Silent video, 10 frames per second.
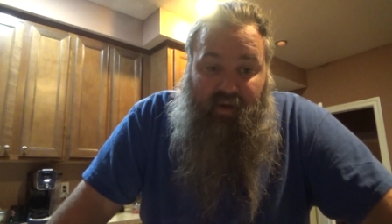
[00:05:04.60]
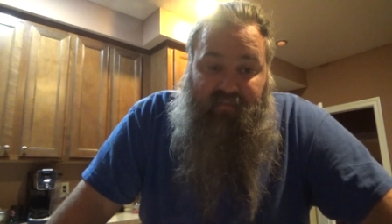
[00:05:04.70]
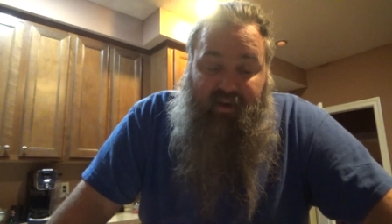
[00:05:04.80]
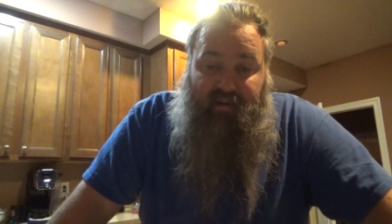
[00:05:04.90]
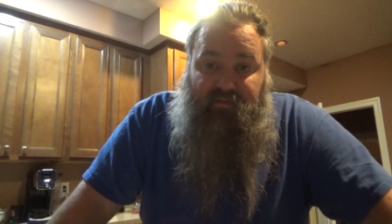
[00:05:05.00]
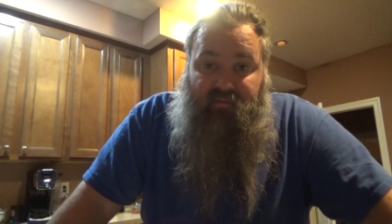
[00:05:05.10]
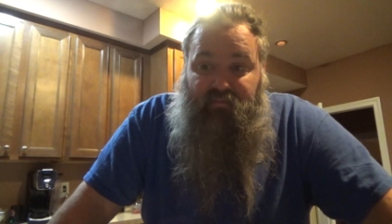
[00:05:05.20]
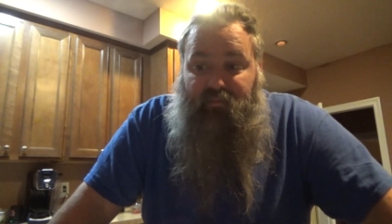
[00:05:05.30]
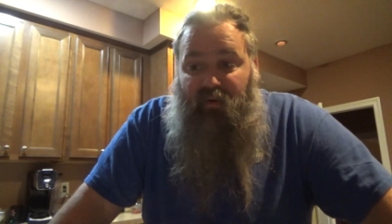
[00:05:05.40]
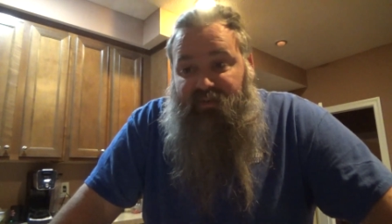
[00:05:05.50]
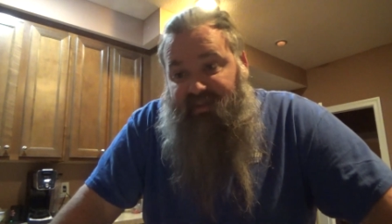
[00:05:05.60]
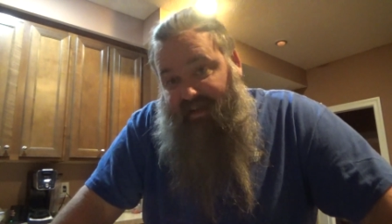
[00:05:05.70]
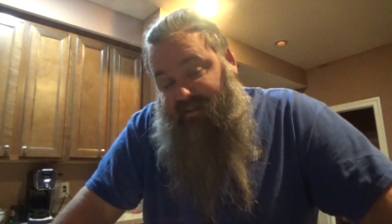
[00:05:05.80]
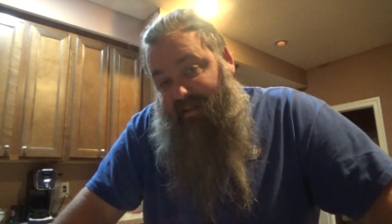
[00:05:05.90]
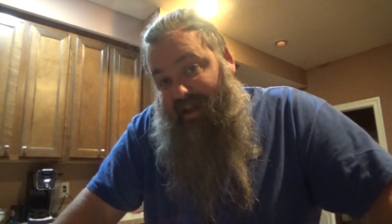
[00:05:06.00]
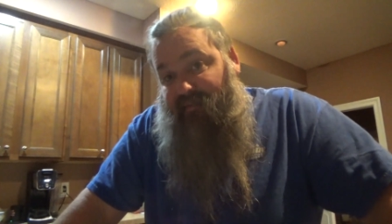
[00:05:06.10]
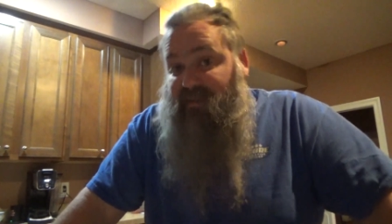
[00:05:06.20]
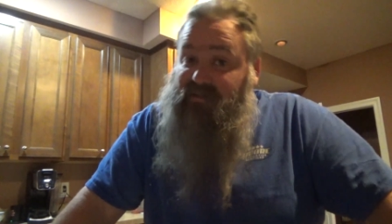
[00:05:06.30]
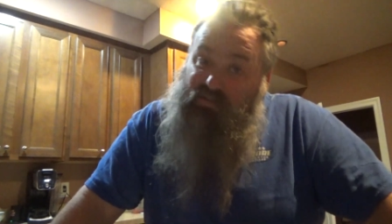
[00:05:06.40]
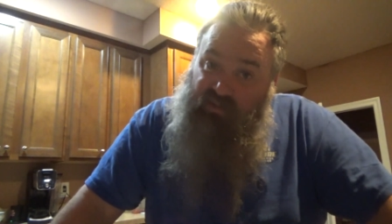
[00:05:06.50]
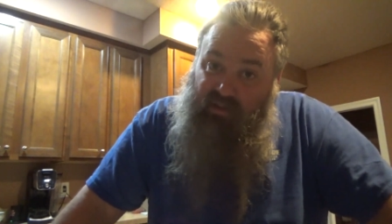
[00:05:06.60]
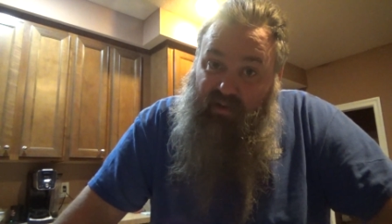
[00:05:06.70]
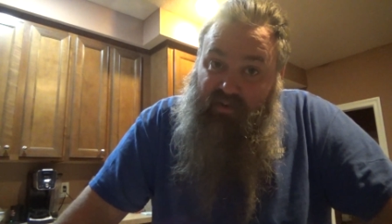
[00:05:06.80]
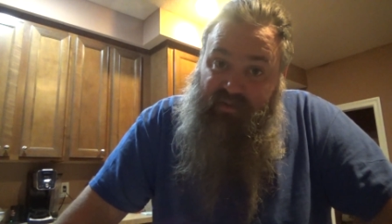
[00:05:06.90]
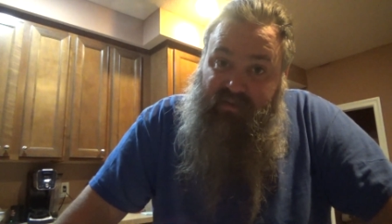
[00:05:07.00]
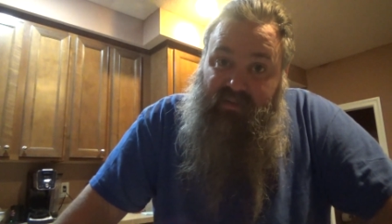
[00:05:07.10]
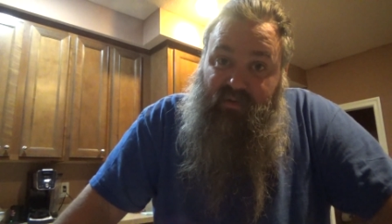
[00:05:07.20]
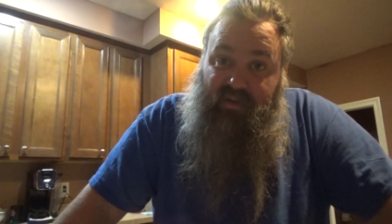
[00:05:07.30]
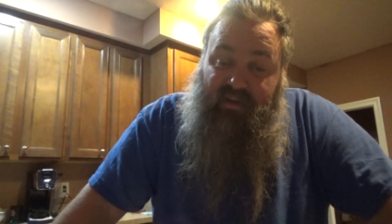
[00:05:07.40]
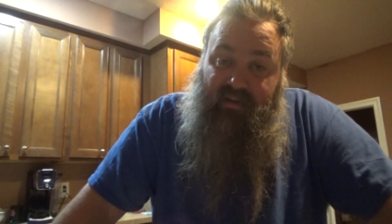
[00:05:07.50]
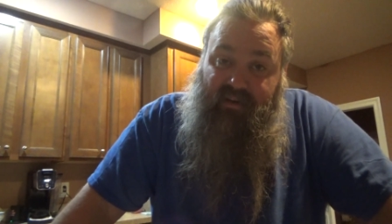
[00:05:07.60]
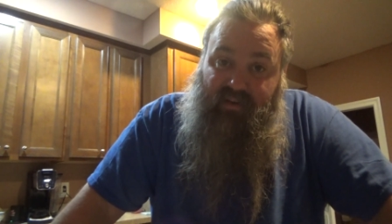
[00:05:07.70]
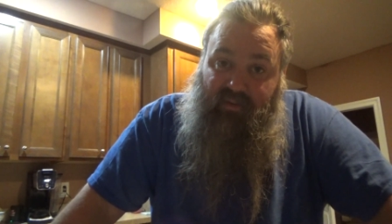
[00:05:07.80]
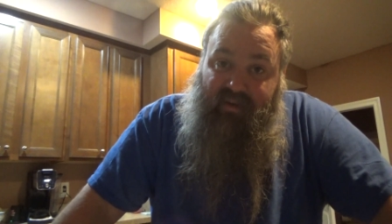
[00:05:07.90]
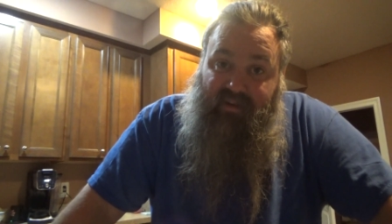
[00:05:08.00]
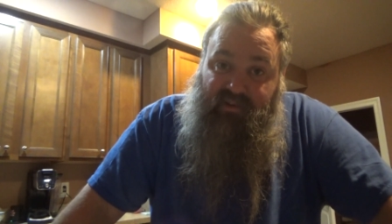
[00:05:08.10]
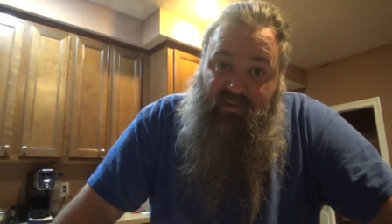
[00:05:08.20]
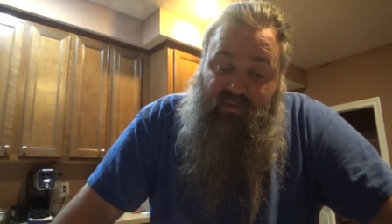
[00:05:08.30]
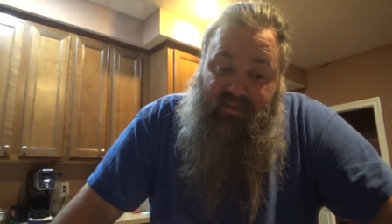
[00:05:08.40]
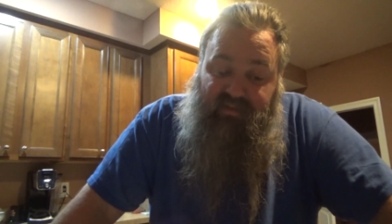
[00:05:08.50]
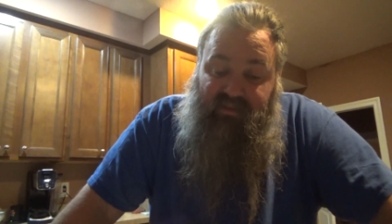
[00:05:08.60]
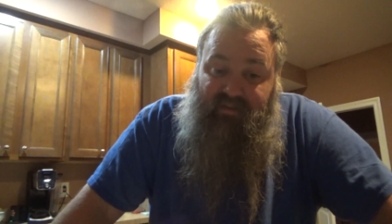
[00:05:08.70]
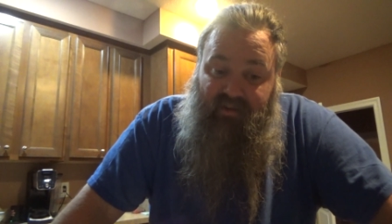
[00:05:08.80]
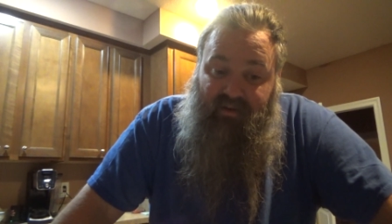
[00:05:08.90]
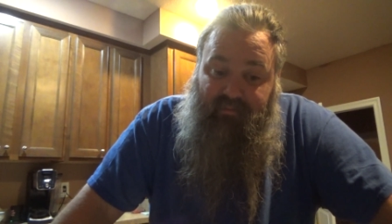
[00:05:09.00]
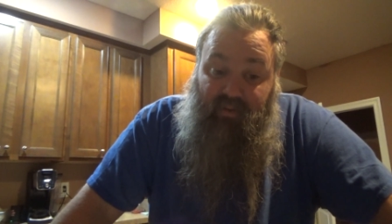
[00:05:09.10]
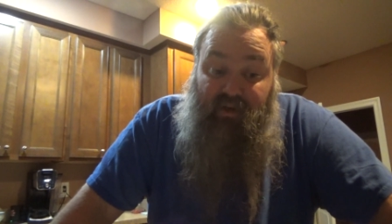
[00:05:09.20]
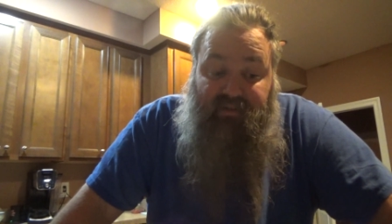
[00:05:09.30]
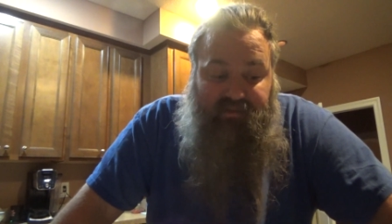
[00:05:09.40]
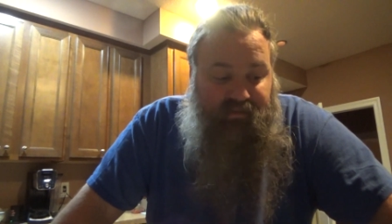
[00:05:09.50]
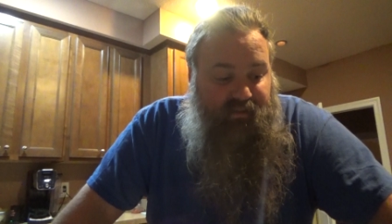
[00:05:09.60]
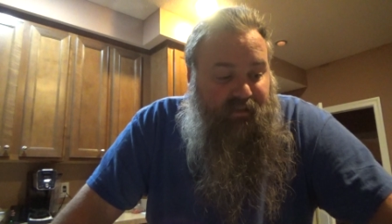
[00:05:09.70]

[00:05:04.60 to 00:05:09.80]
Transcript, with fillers: I've got both Santa and Mrs. Claus doing uh, reading children's uh, books,